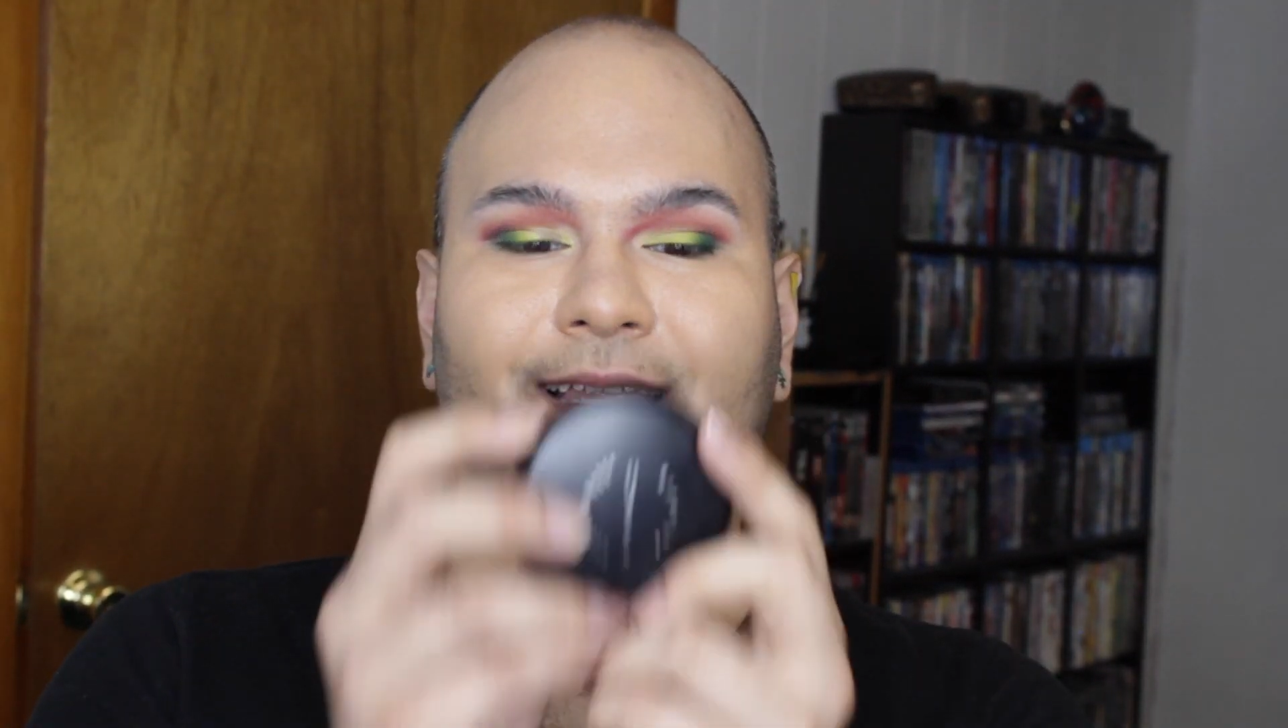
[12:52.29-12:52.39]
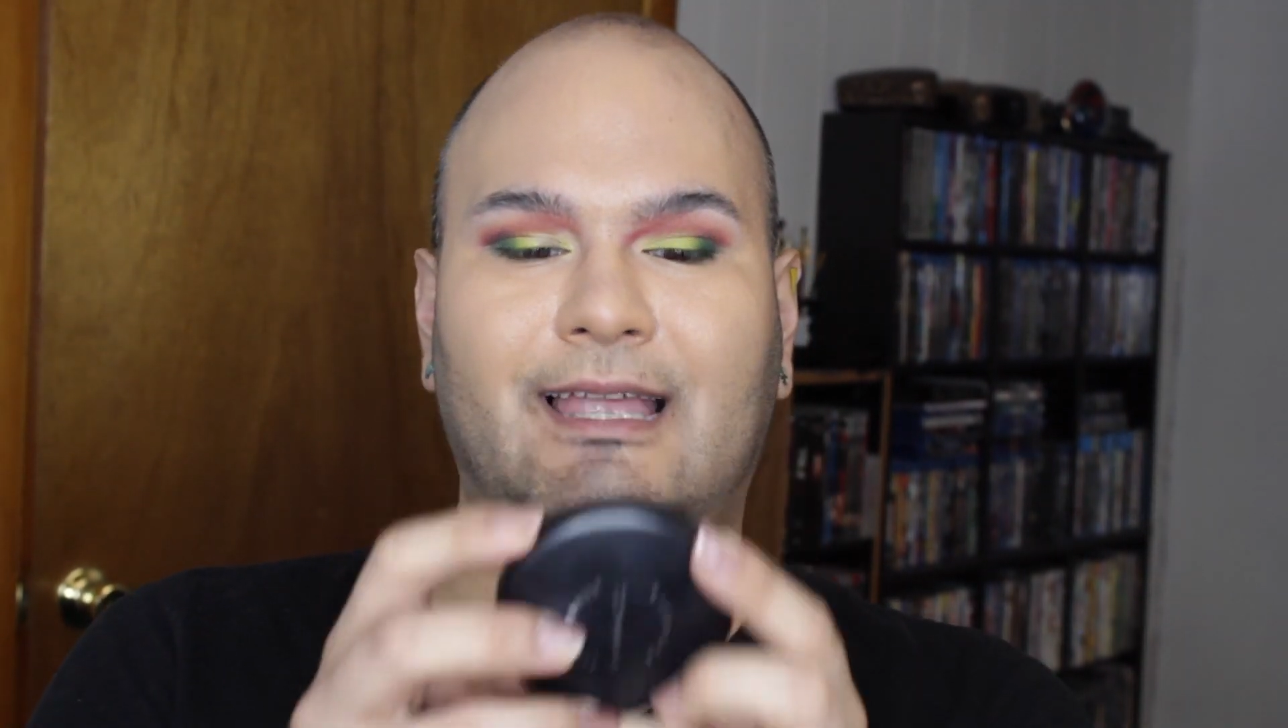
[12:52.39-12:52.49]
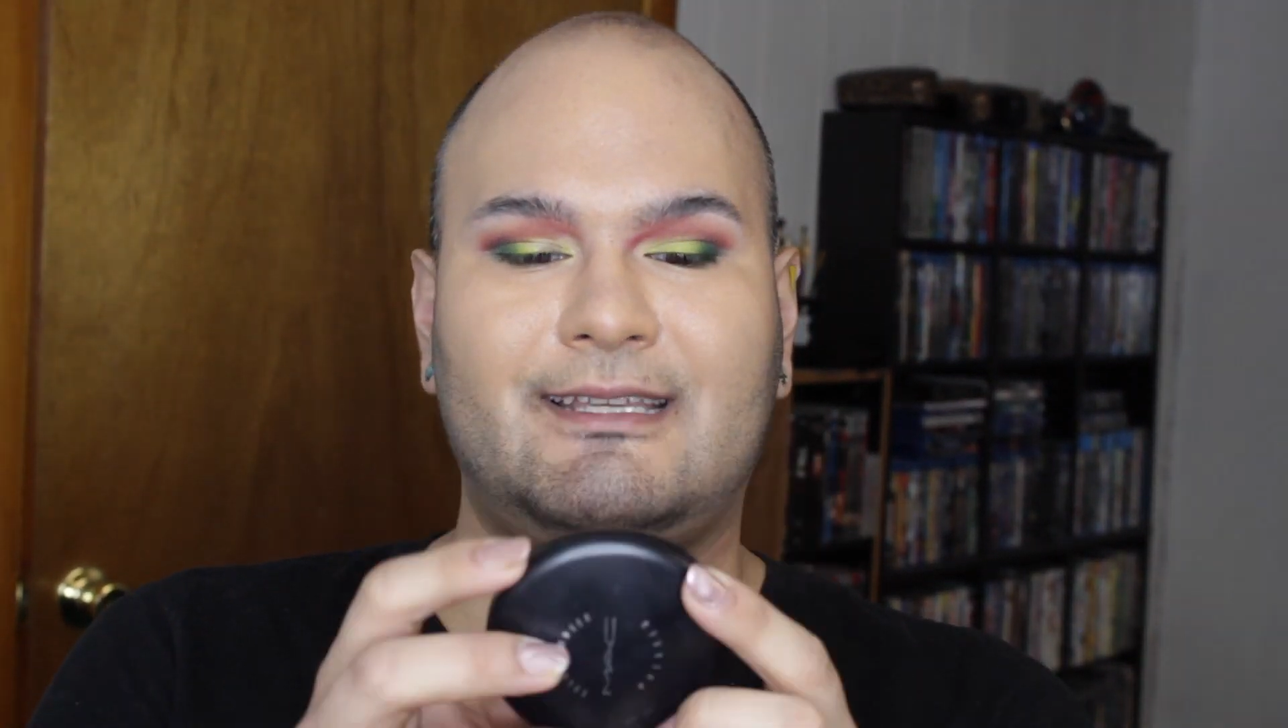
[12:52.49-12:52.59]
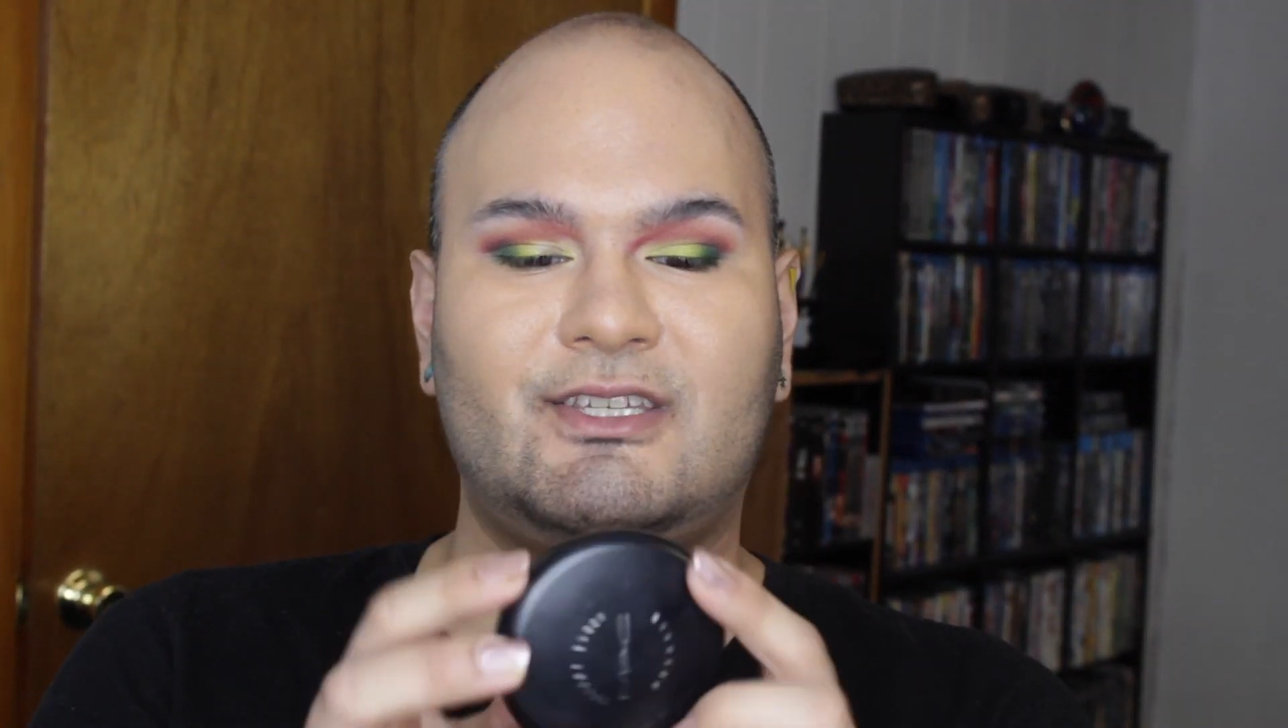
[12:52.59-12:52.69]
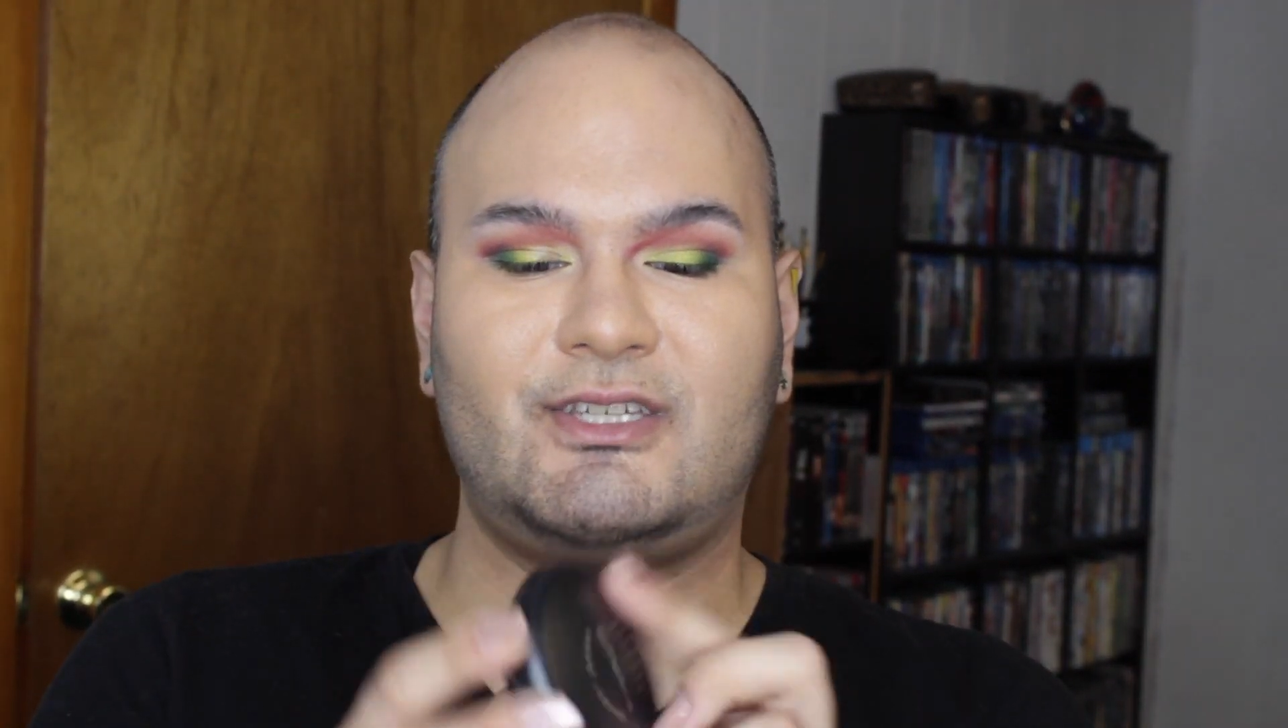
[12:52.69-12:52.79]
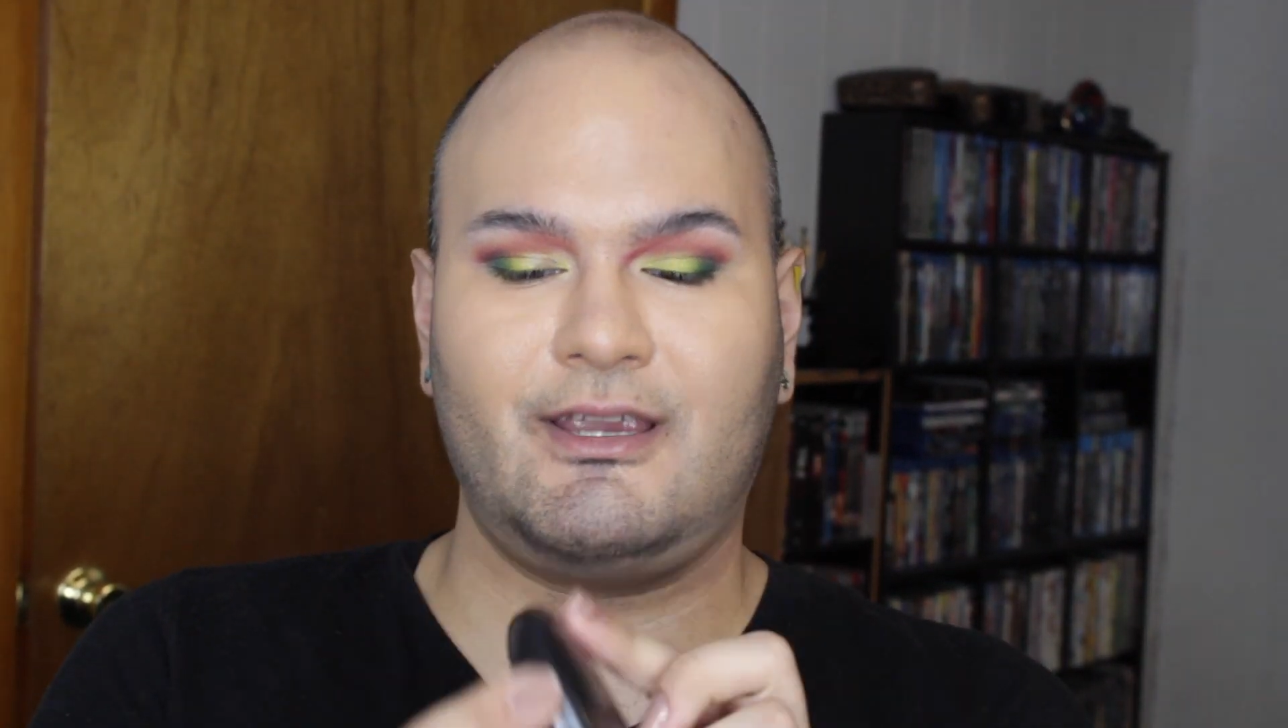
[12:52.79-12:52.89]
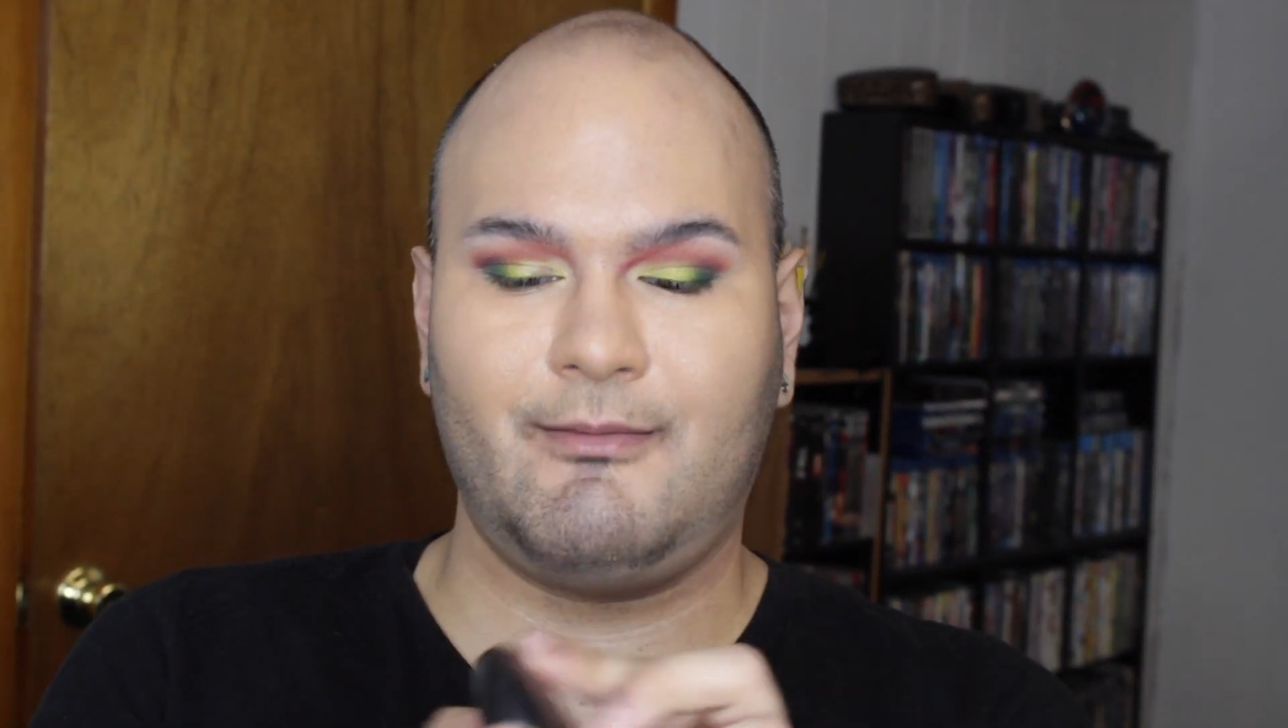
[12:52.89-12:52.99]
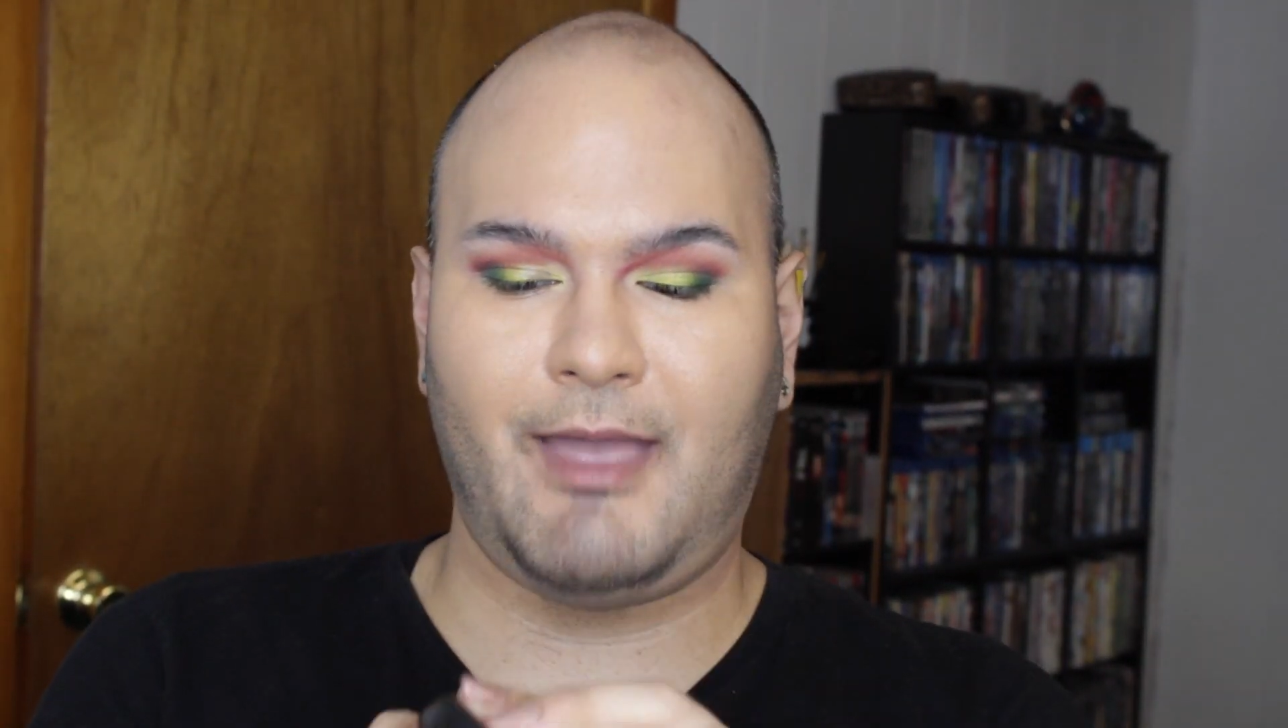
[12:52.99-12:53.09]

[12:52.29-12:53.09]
Select Sheer